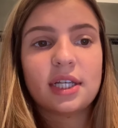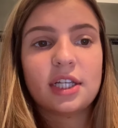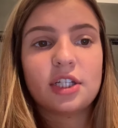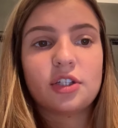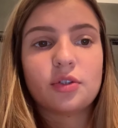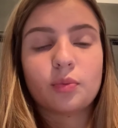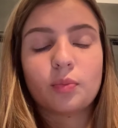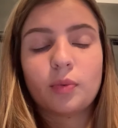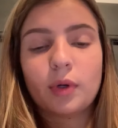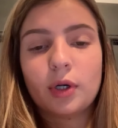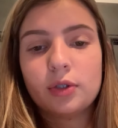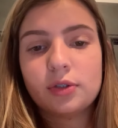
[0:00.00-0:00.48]
its
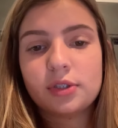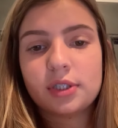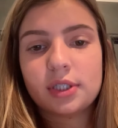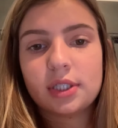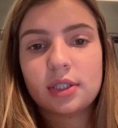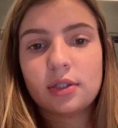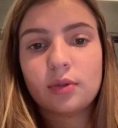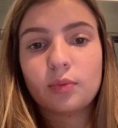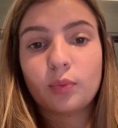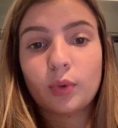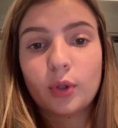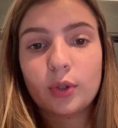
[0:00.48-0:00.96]

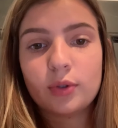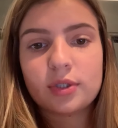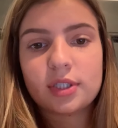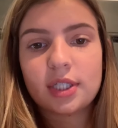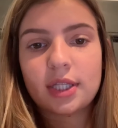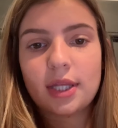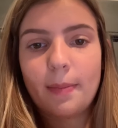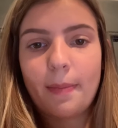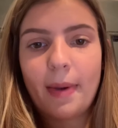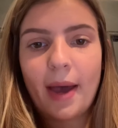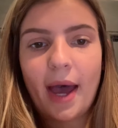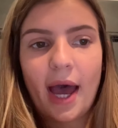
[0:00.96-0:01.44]
roots in
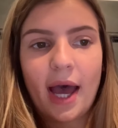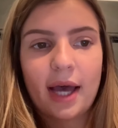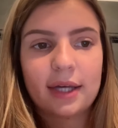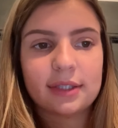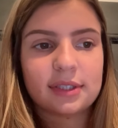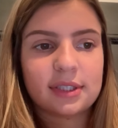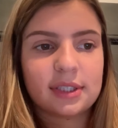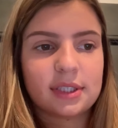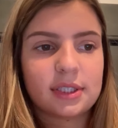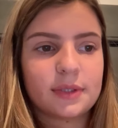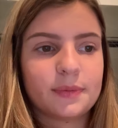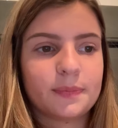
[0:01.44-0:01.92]
the
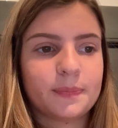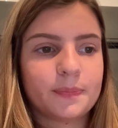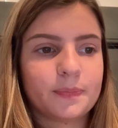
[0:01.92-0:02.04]
past.